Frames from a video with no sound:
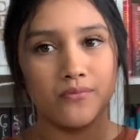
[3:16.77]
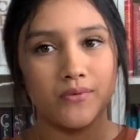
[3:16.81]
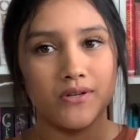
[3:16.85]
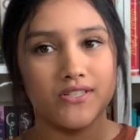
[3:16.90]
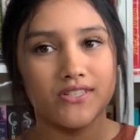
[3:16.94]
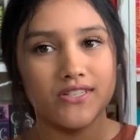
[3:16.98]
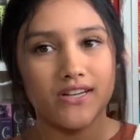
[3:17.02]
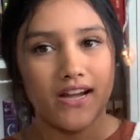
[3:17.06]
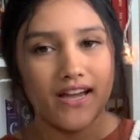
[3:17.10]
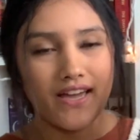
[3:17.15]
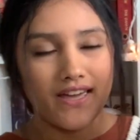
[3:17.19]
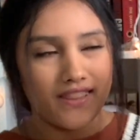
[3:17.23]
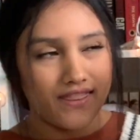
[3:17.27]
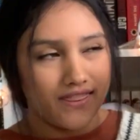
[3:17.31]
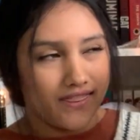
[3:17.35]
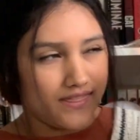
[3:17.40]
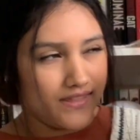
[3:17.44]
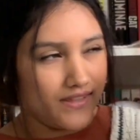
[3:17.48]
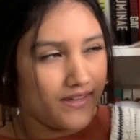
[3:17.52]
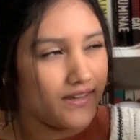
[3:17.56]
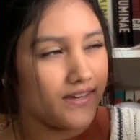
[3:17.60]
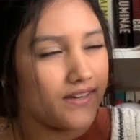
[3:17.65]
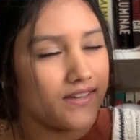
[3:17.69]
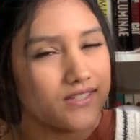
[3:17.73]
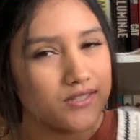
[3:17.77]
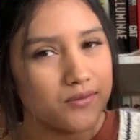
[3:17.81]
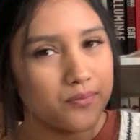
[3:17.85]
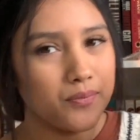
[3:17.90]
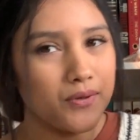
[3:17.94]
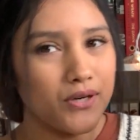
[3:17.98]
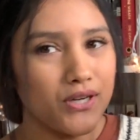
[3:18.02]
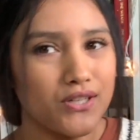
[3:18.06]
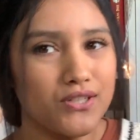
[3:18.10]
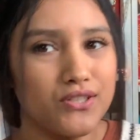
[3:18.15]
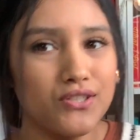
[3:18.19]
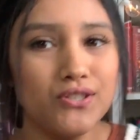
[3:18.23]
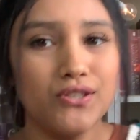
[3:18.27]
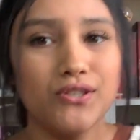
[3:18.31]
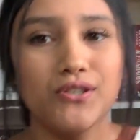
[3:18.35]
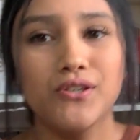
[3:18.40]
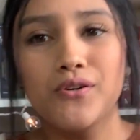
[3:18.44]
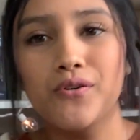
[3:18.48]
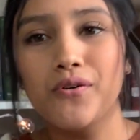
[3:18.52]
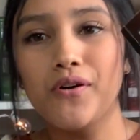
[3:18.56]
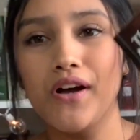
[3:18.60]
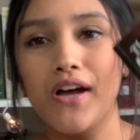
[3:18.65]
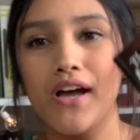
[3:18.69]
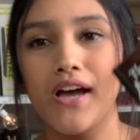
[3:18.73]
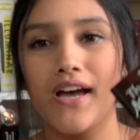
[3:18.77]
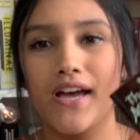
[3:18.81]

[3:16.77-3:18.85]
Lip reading: which I think is book 2.